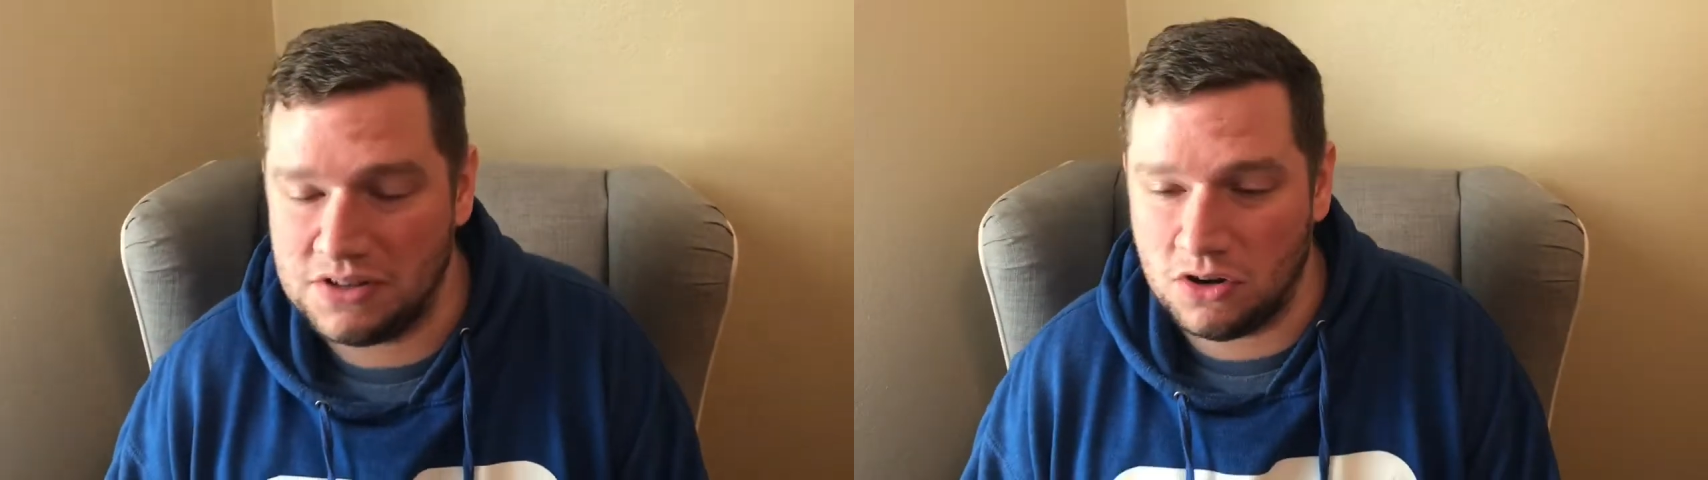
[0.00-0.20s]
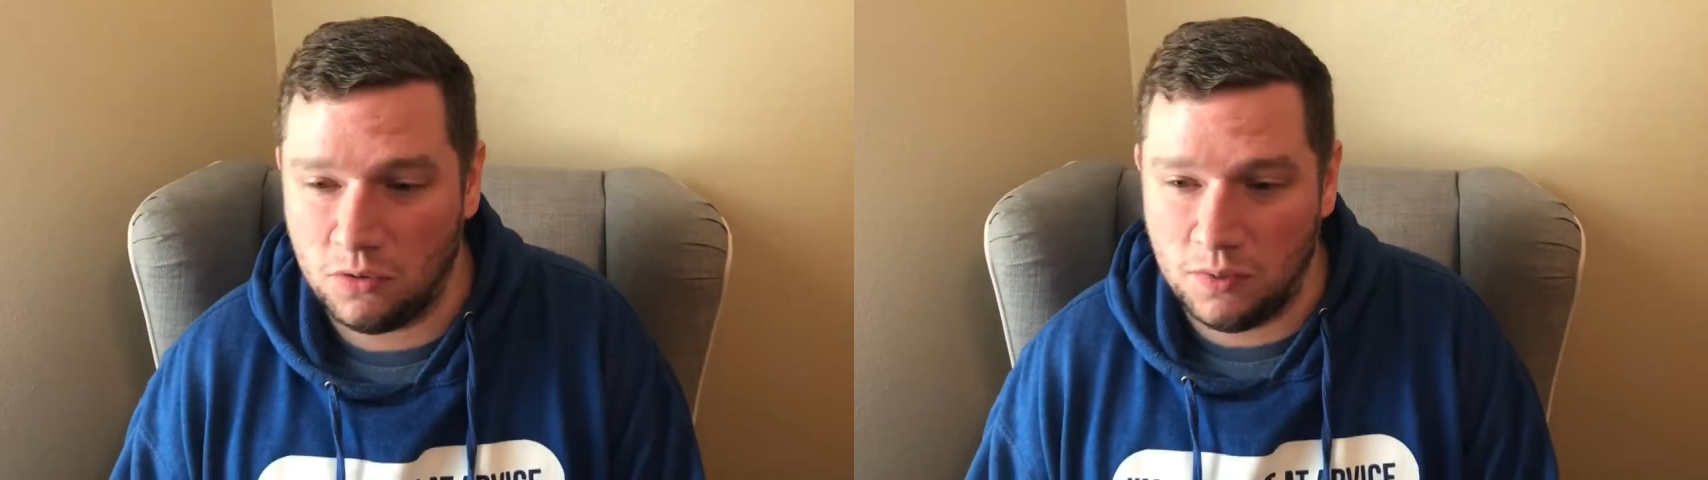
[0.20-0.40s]

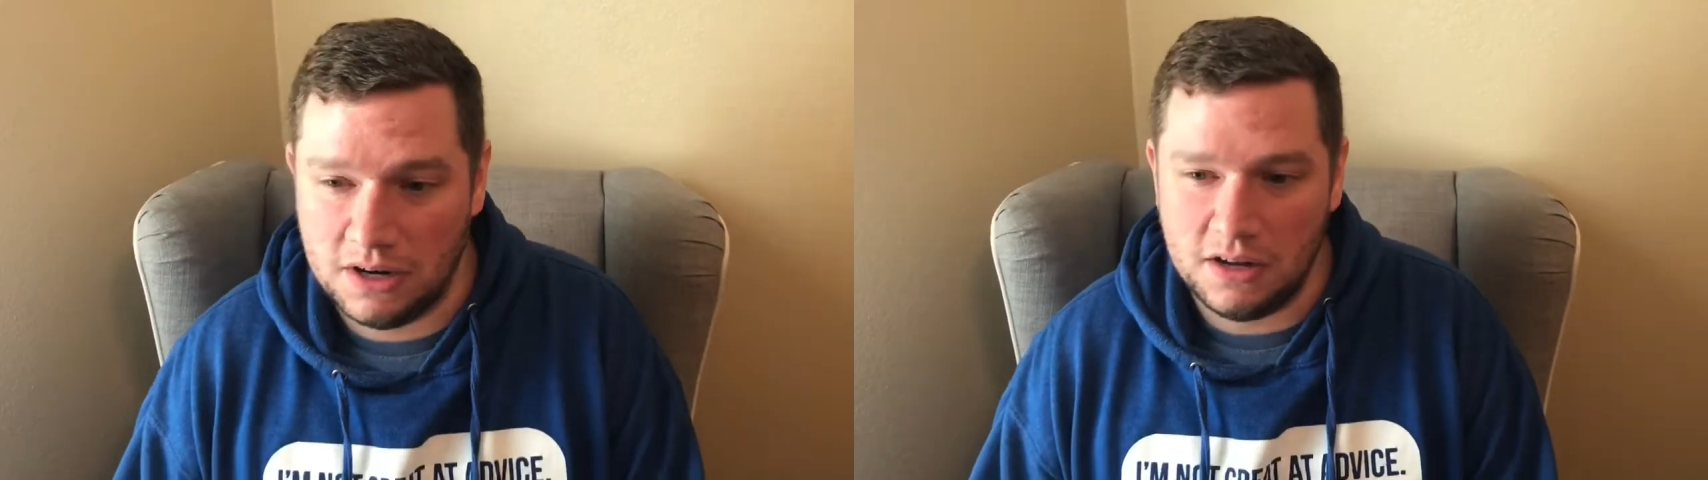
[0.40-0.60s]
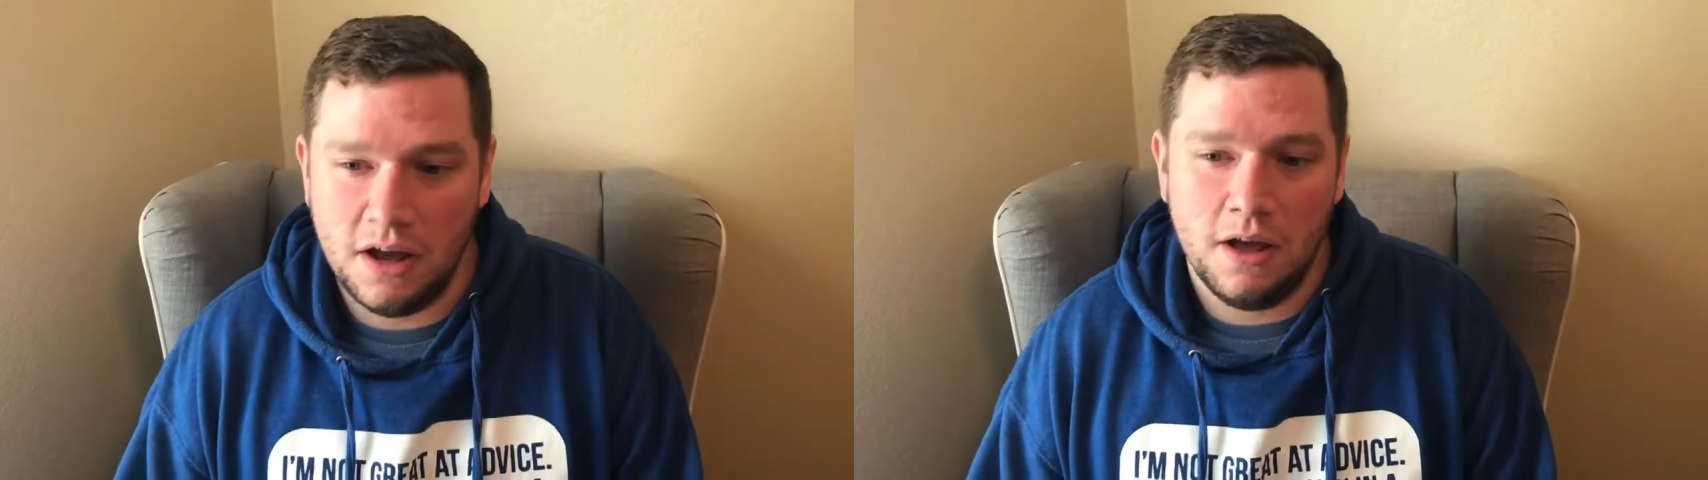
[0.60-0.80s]
already,
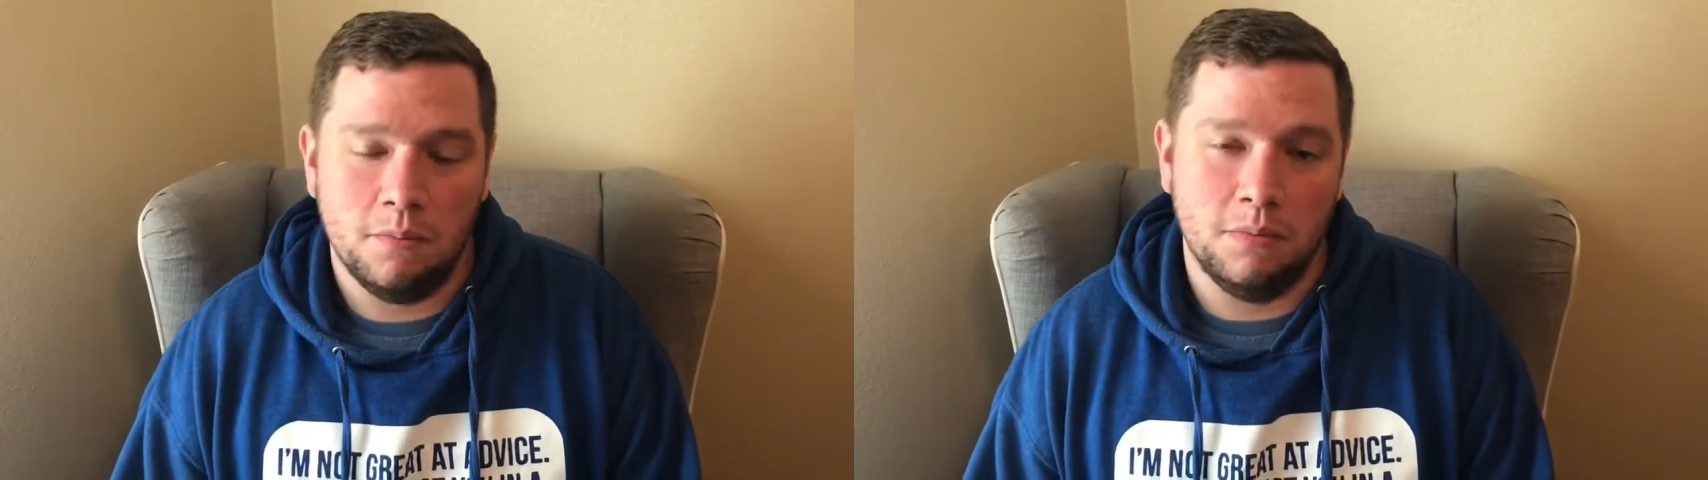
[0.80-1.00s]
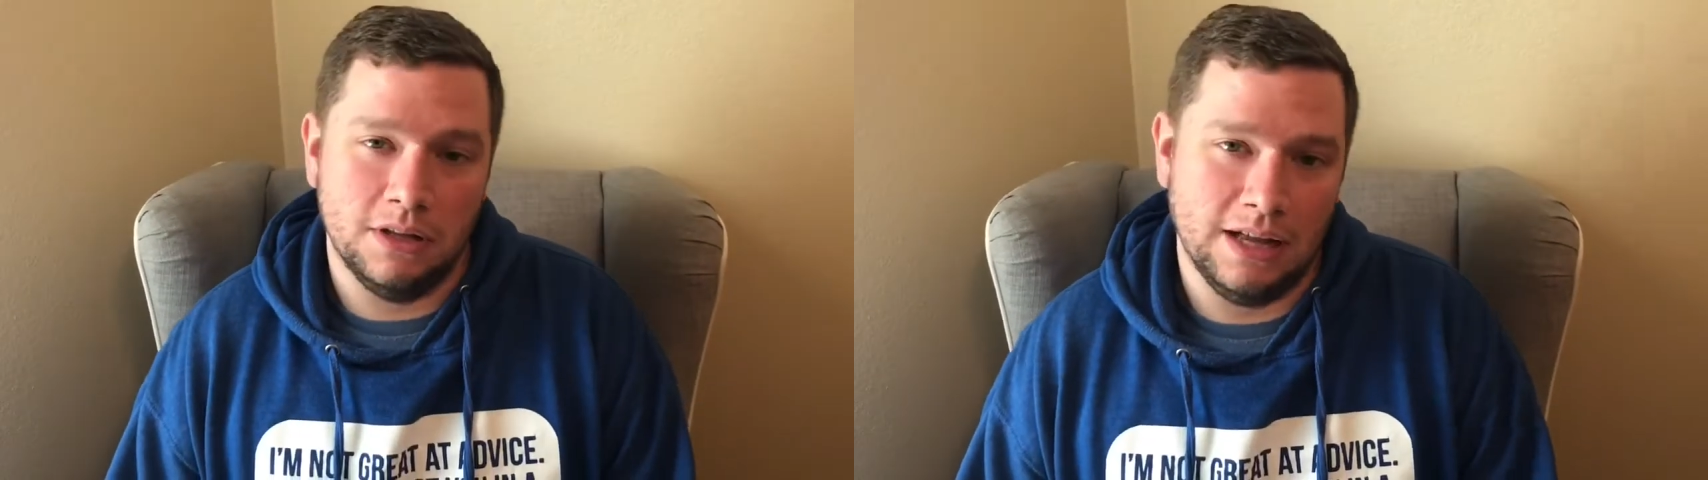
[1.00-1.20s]

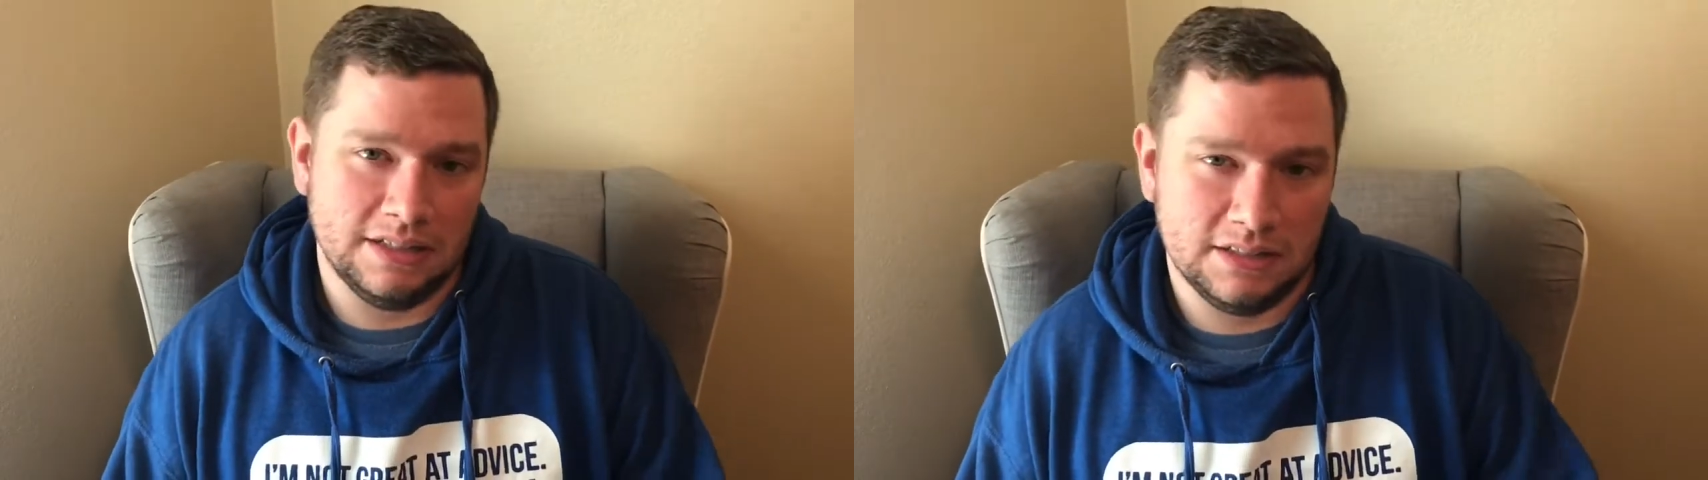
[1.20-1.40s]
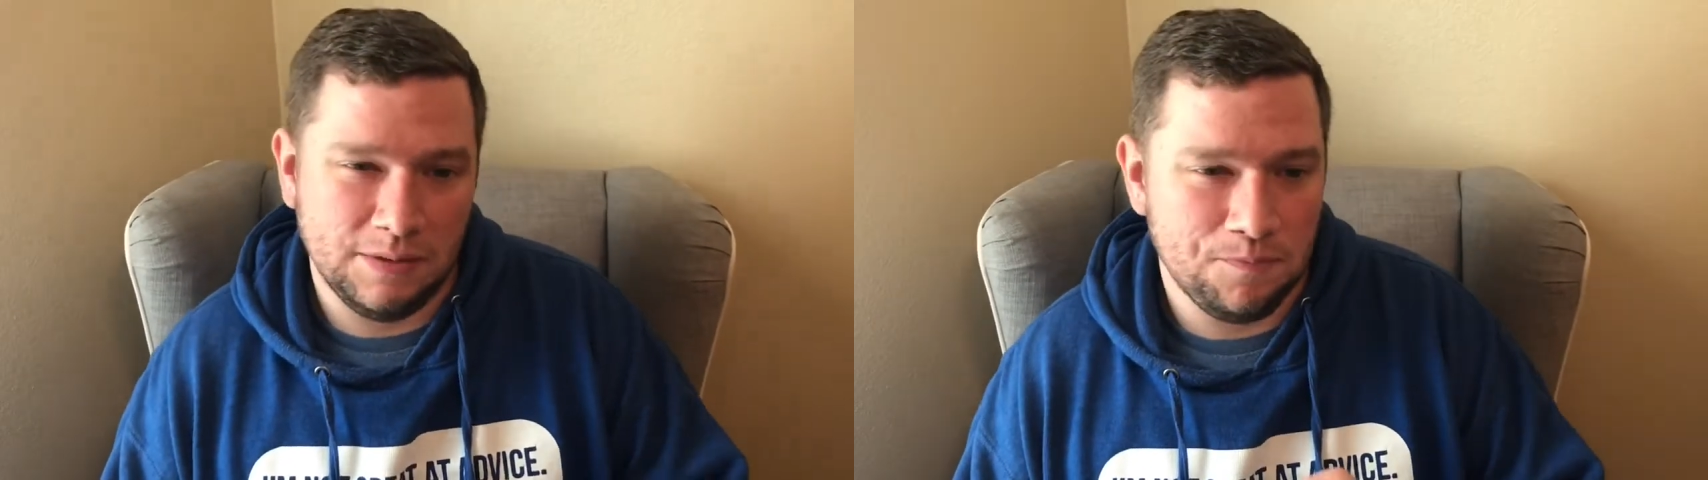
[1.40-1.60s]
but like I
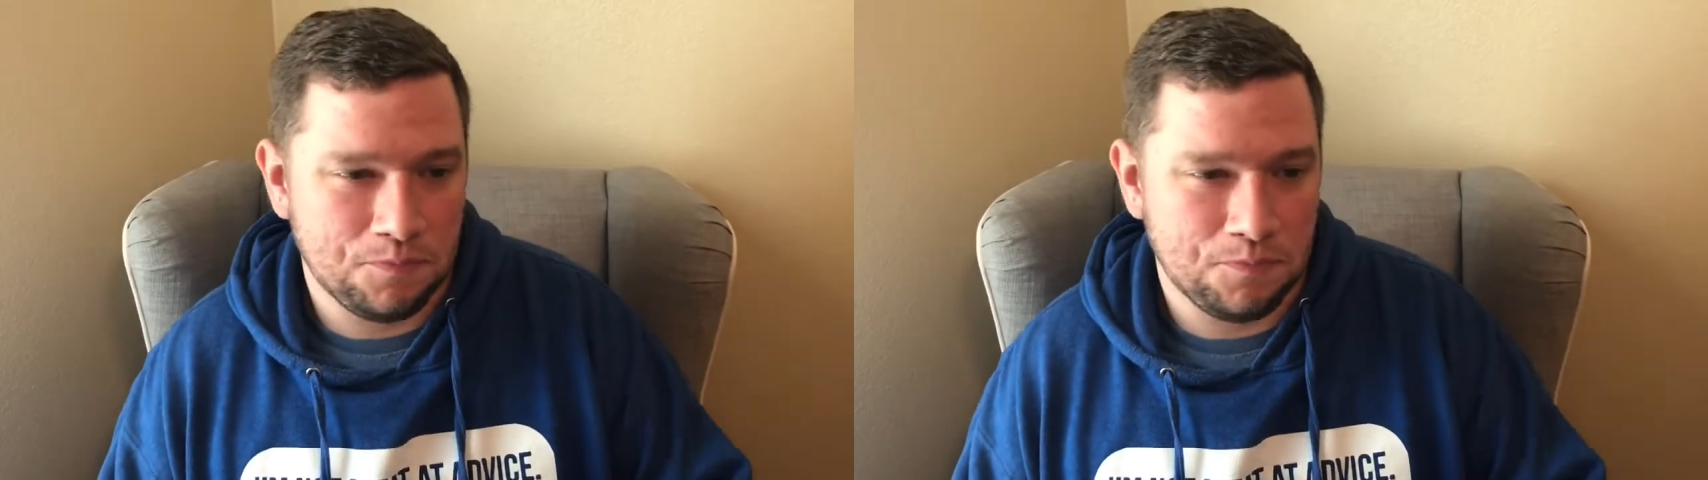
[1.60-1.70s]
said,